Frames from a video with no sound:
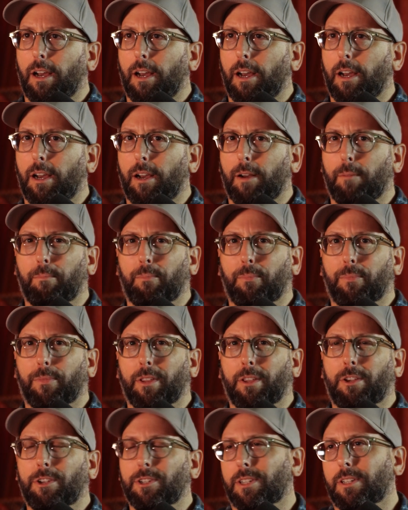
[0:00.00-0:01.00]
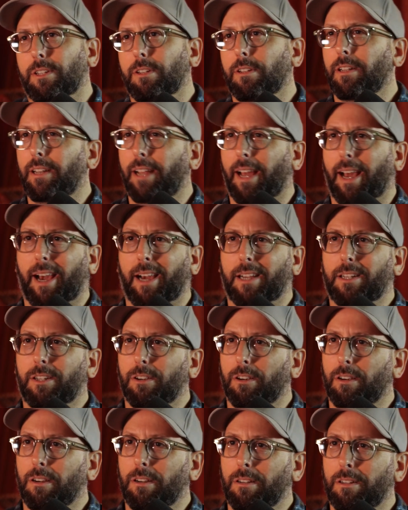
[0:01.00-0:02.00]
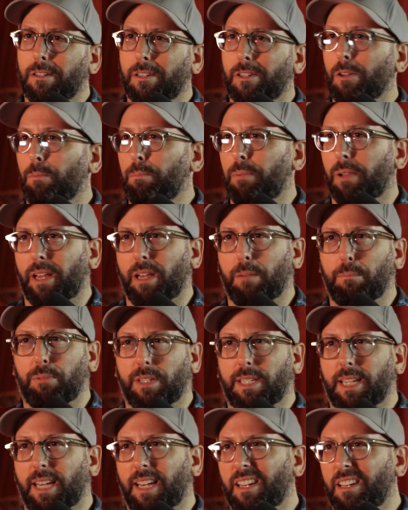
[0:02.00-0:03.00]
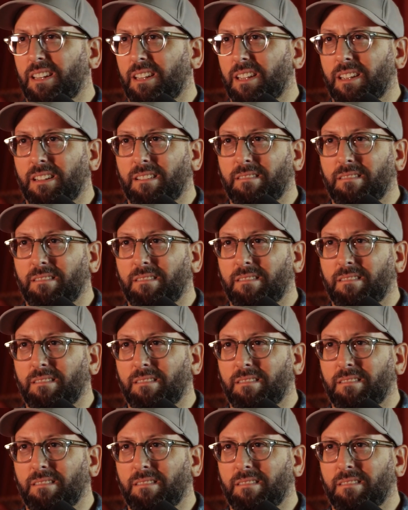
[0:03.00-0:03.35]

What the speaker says: you're still an actor. You're still playing pretend.